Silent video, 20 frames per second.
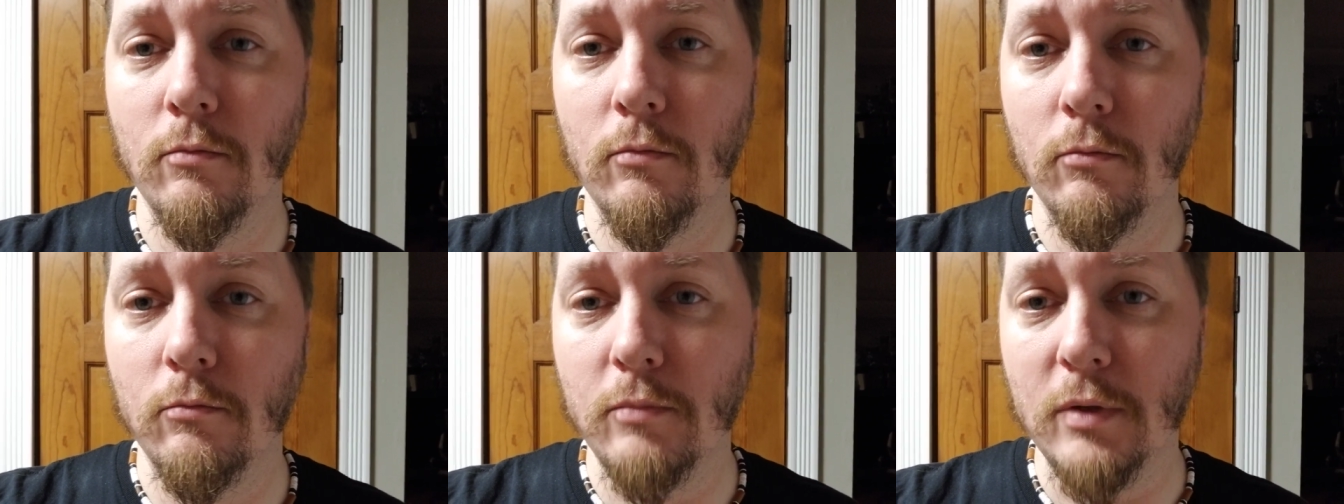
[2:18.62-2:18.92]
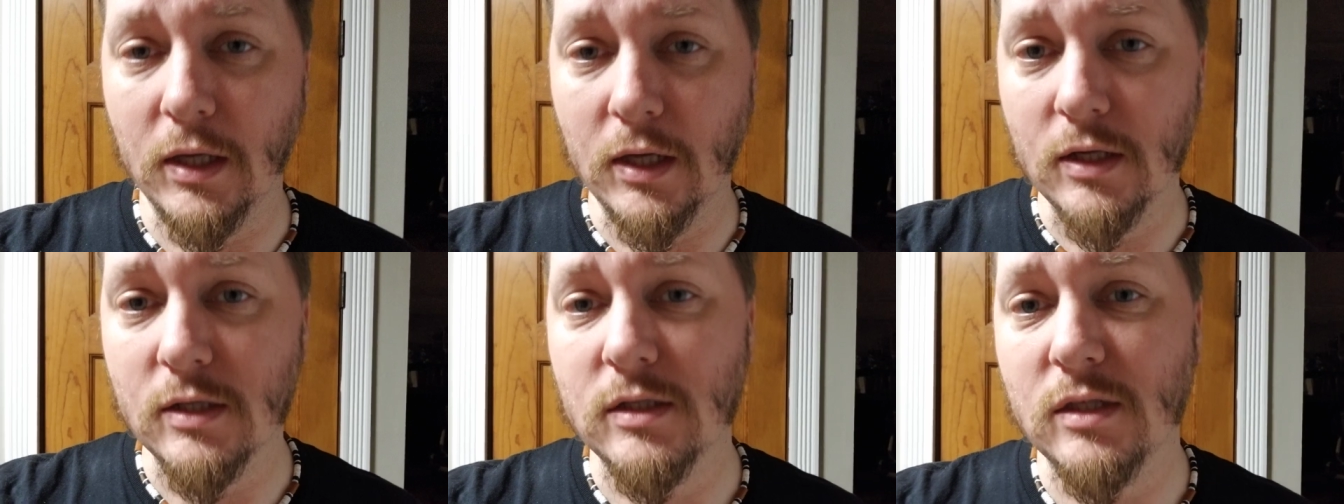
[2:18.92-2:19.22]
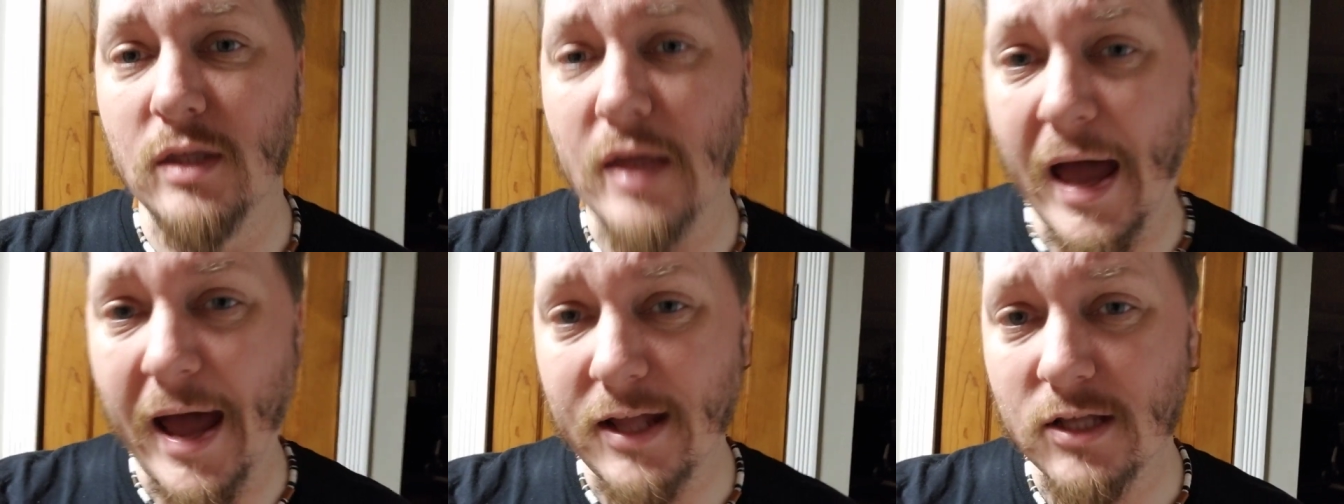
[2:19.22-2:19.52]

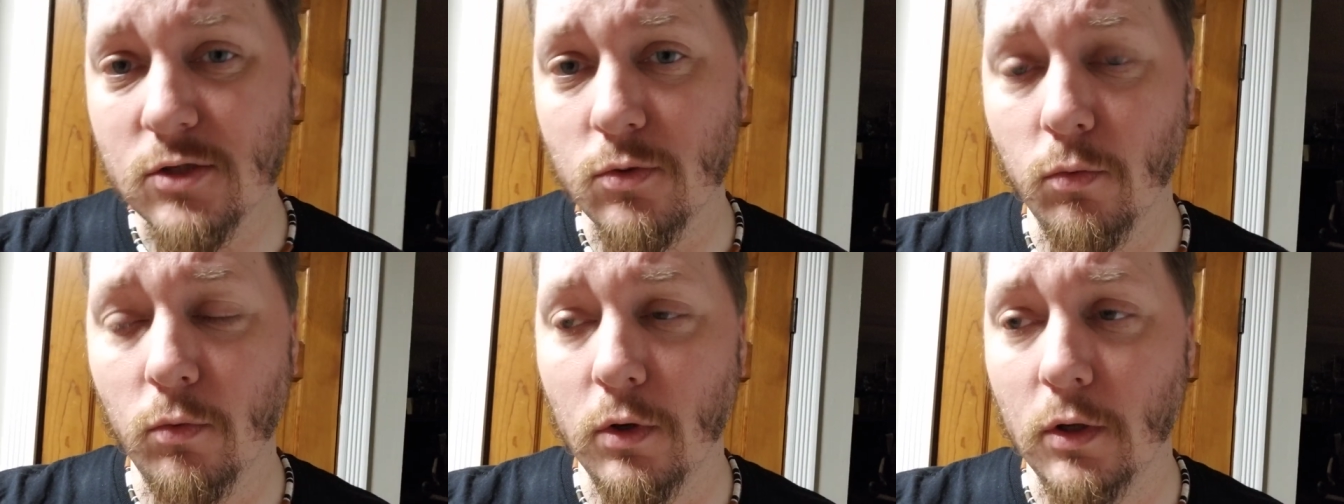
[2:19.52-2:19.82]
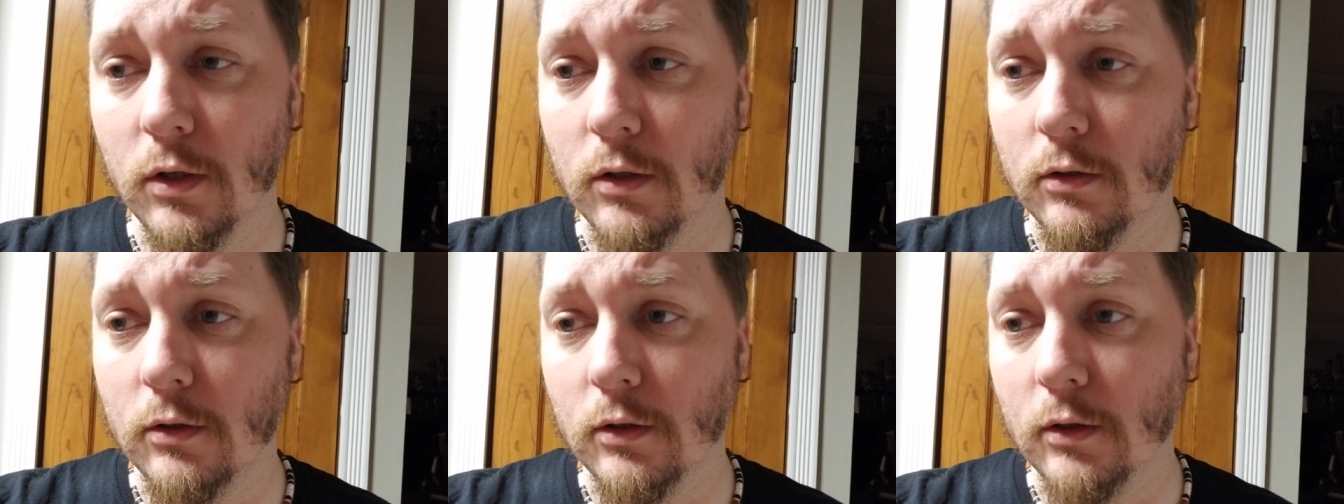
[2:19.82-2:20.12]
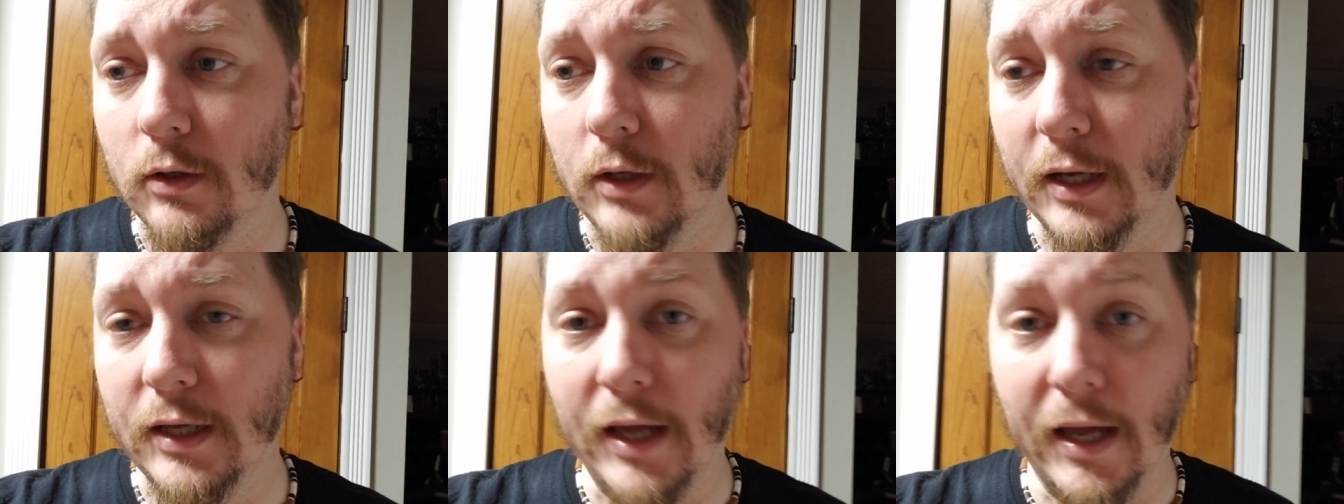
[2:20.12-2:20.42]
because that's what
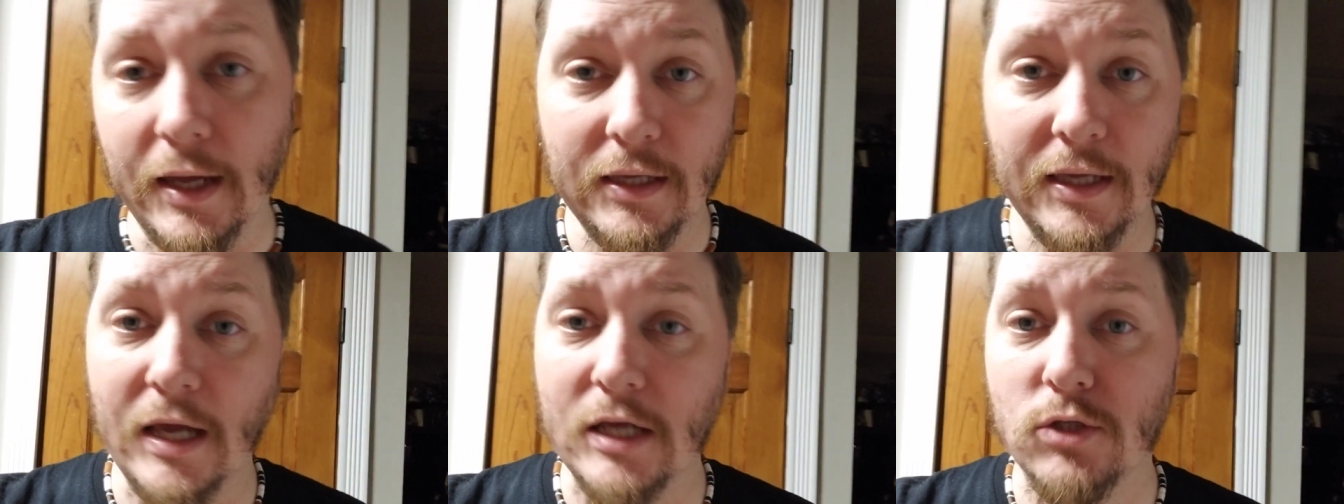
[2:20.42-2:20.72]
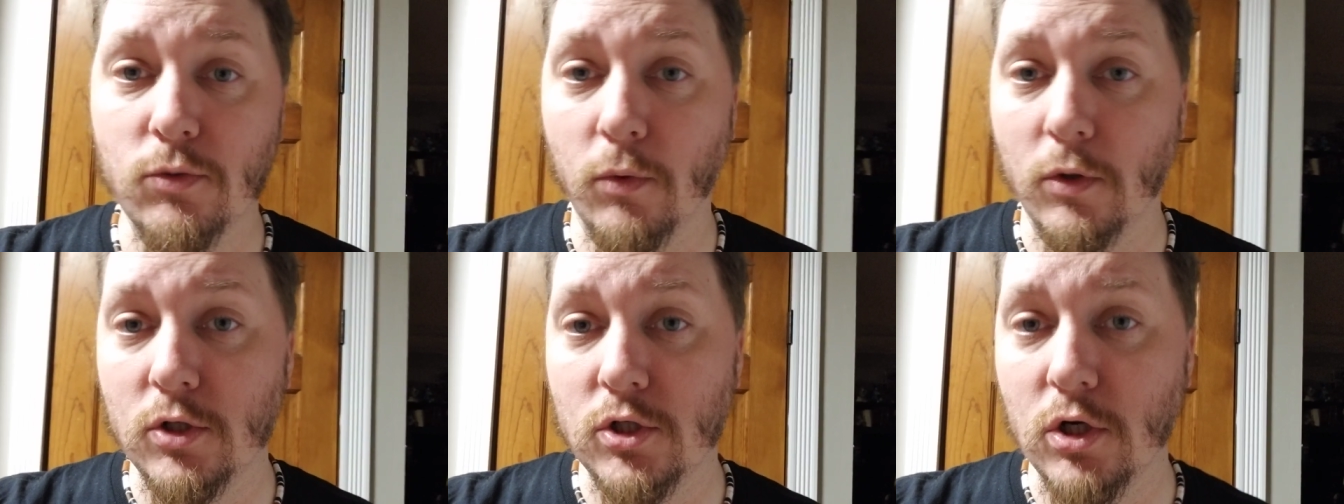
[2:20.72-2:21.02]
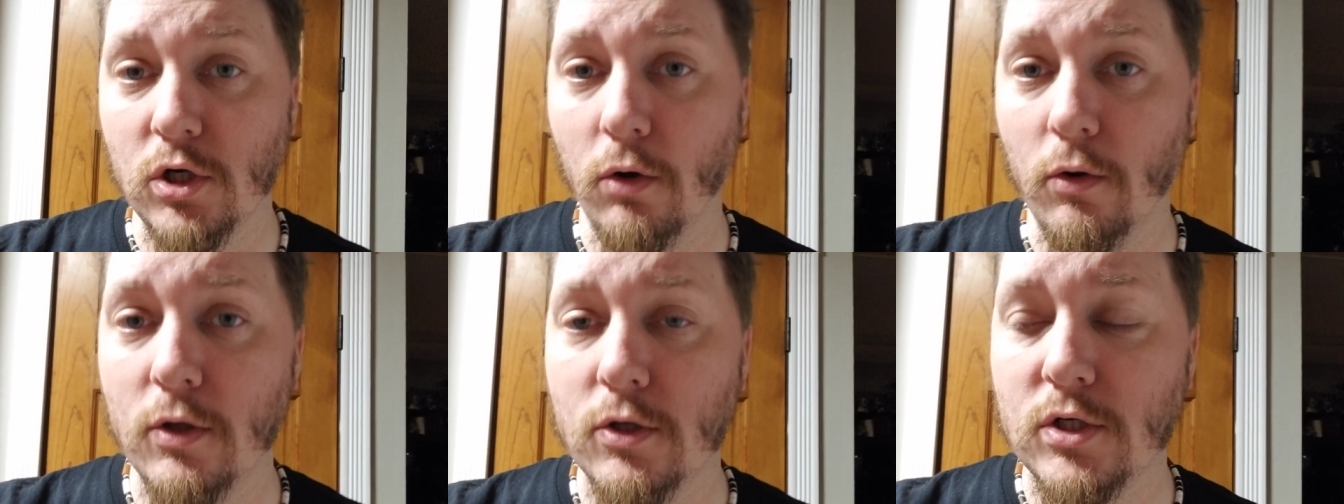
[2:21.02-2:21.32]
I, I, guess what
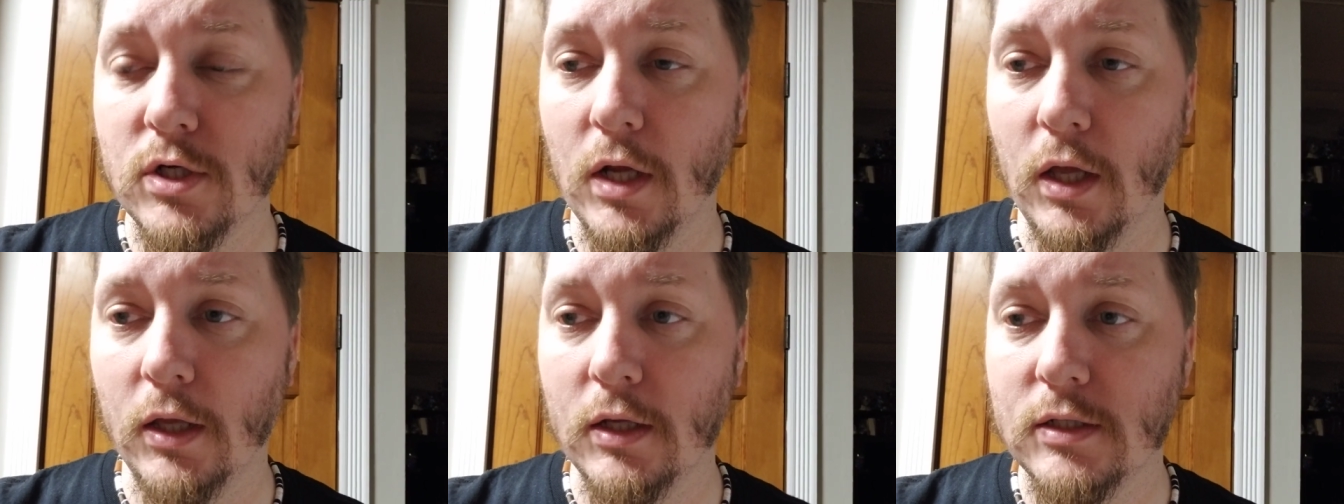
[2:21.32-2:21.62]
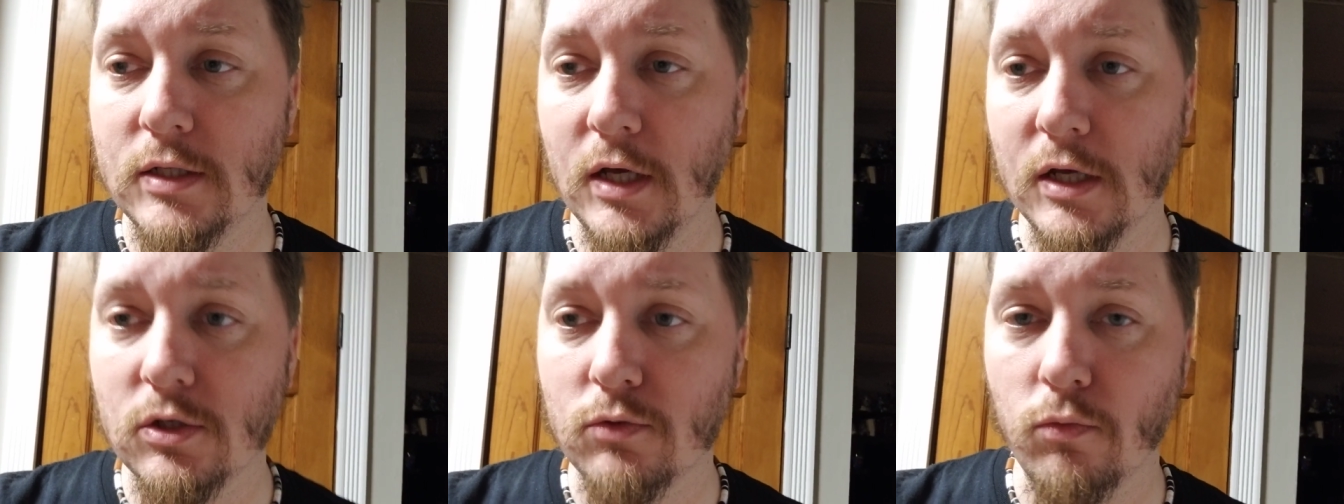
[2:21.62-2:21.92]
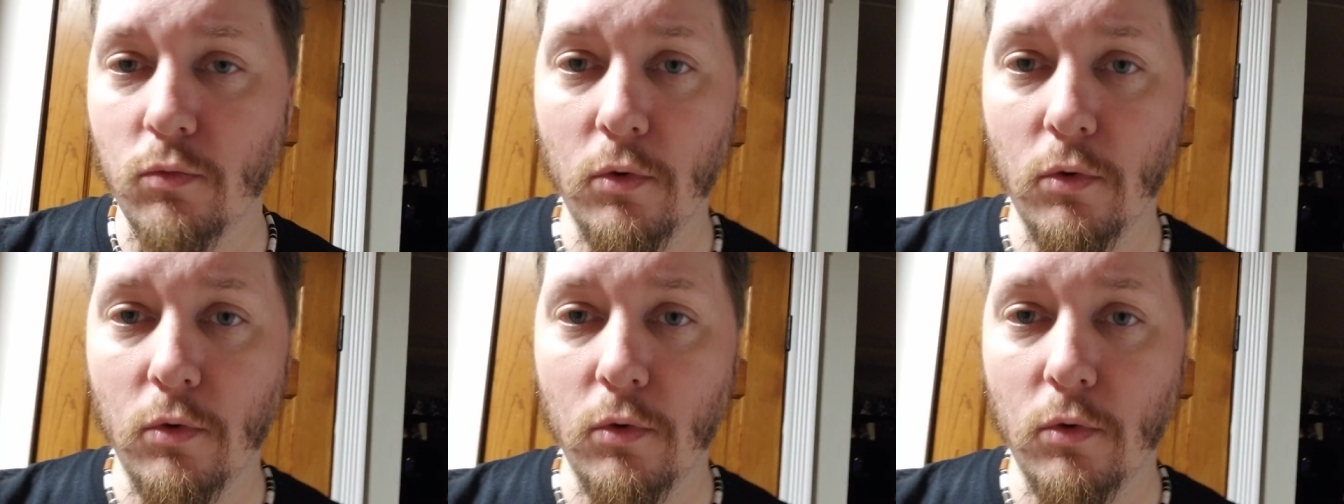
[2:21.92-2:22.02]
Joey Janela does,